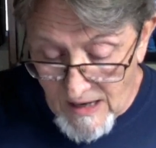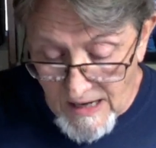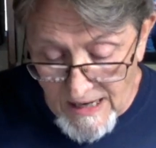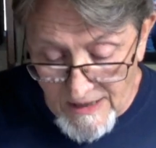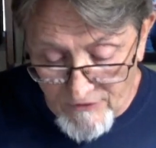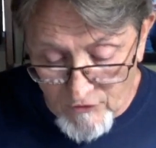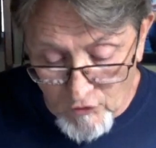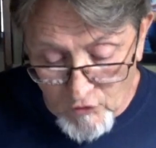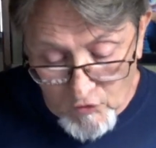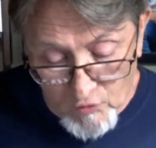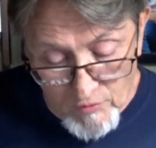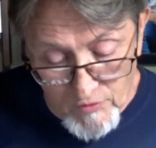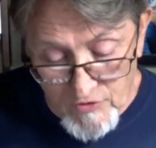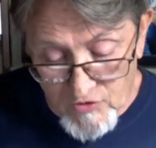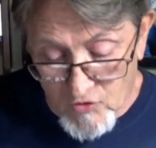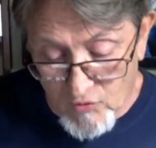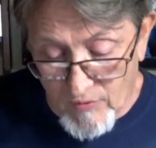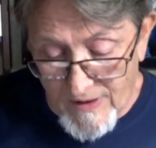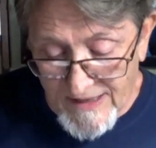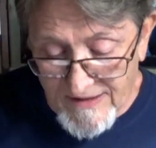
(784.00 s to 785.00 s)
either through
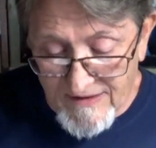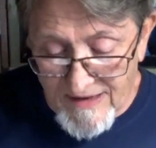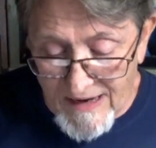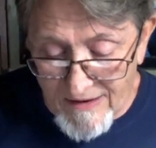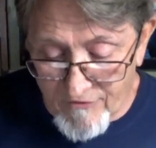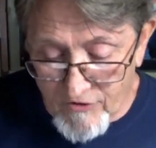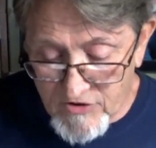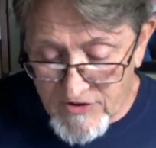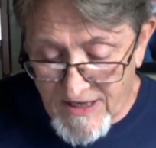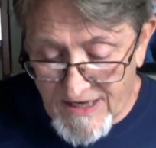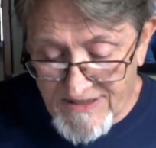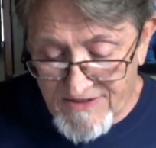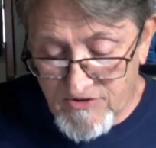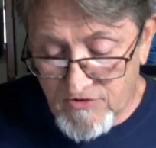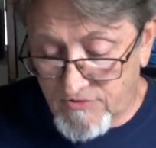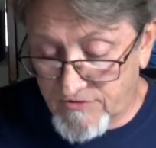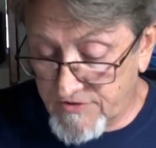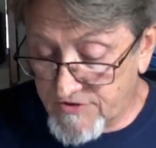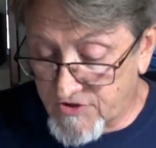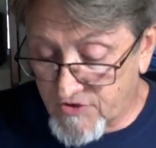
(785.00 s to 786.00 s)
direct advertising
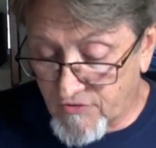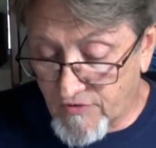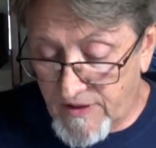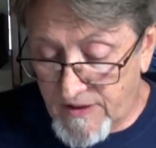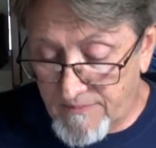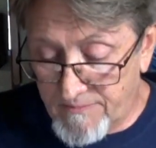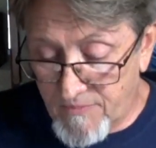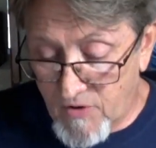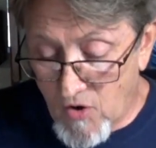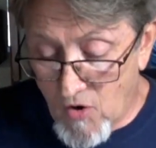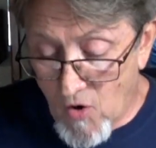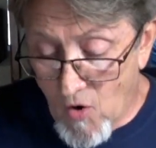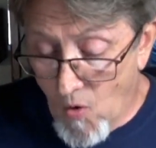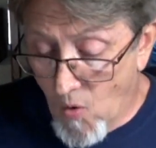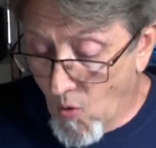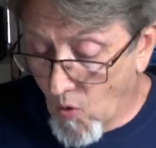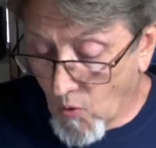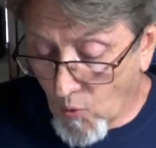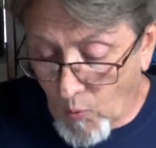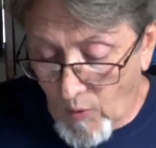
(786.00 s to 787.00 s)
on the stream
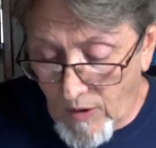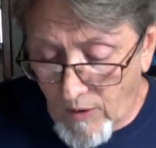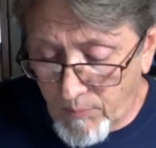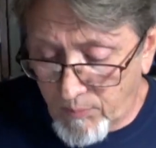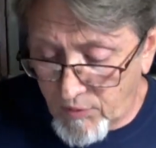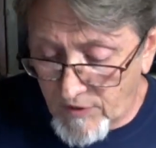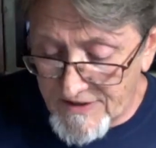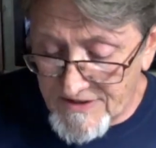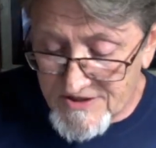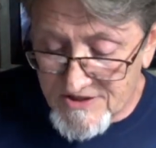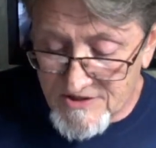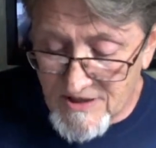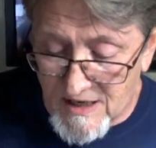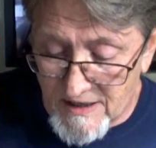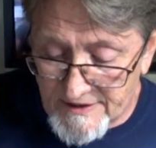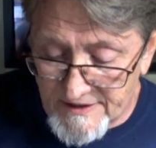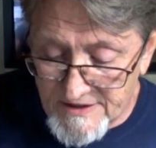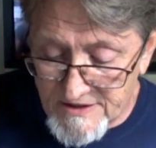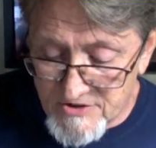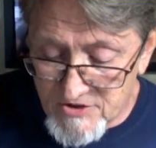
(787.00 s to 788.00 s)
or well-placed
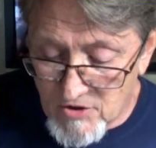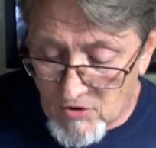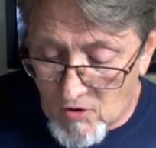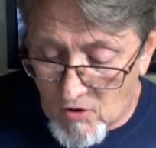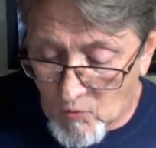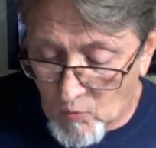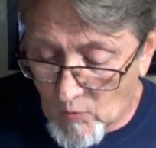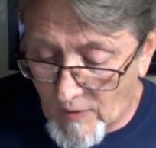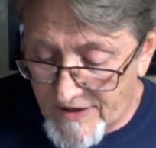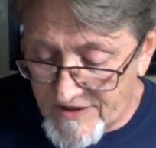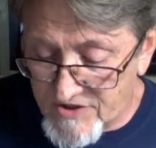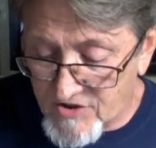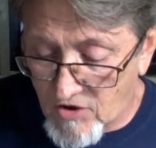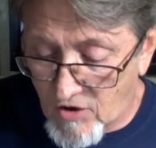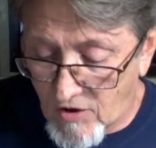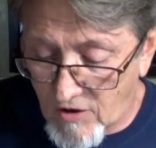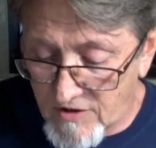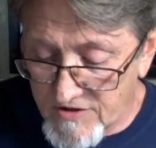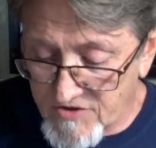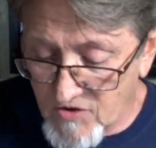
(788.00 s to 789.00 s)
signage on race
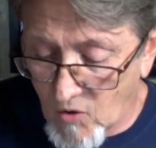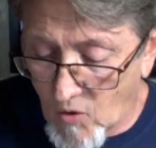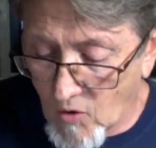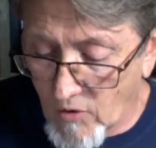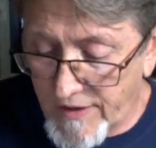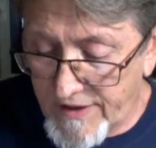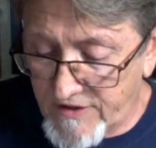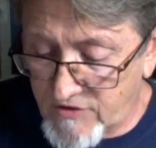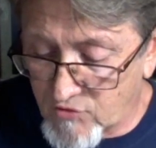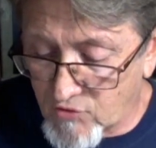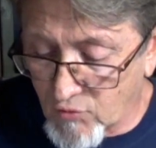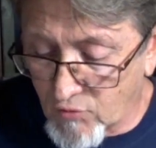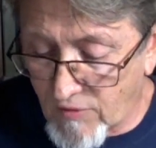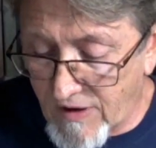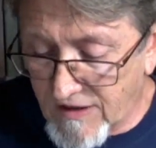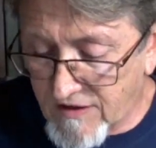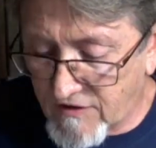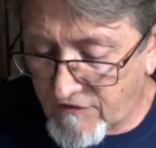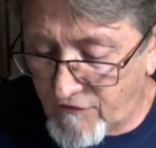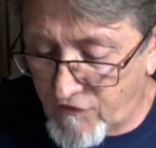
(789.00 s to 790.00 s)
cars or in
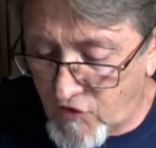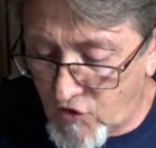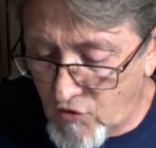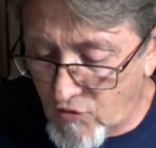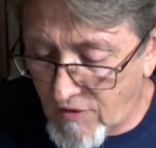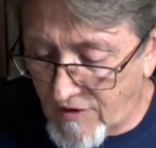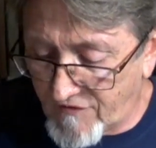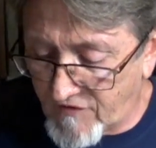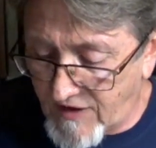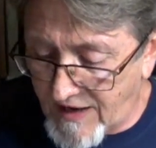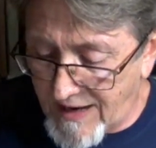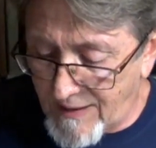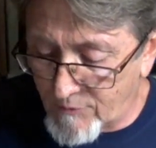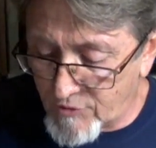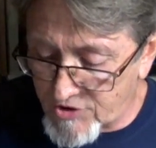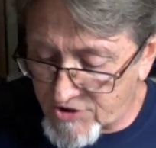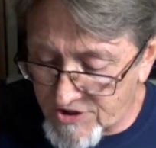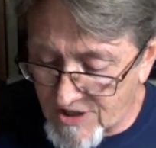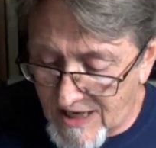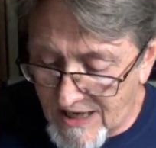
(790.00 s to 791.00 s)
direct view of
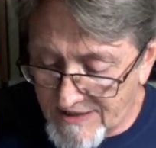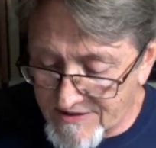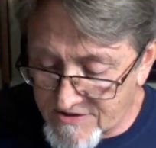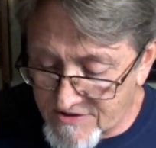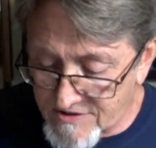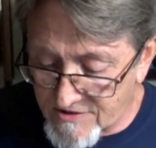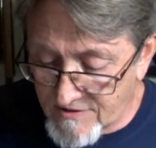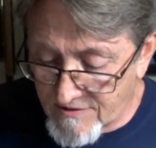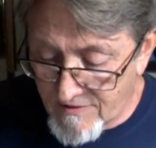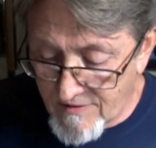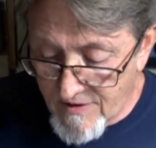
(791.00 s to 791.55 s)
camera shots,